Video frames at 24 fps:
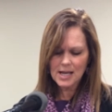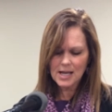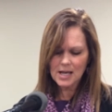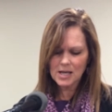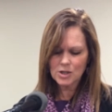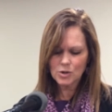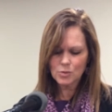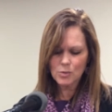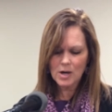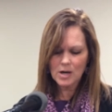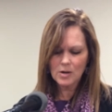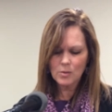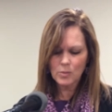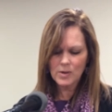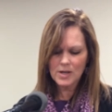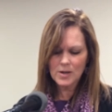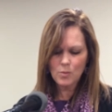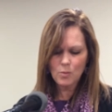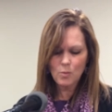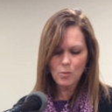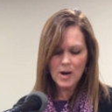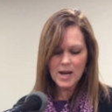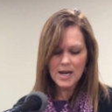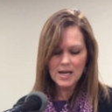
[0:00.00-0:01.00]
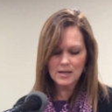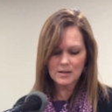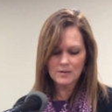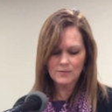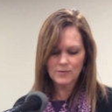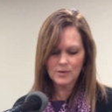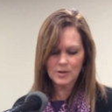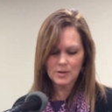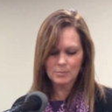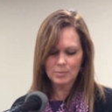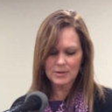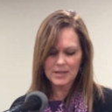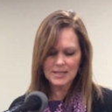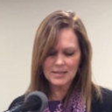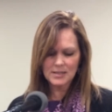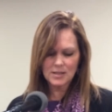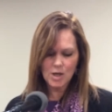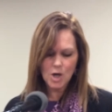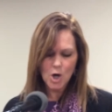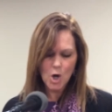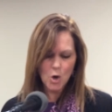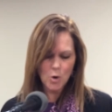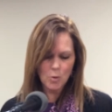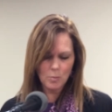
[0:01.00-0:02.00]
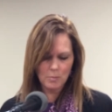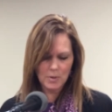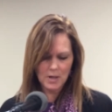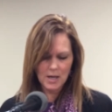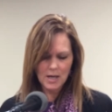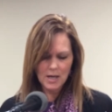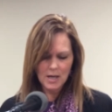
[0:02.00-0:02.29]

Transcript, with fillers: age while we wait for the blessed hope.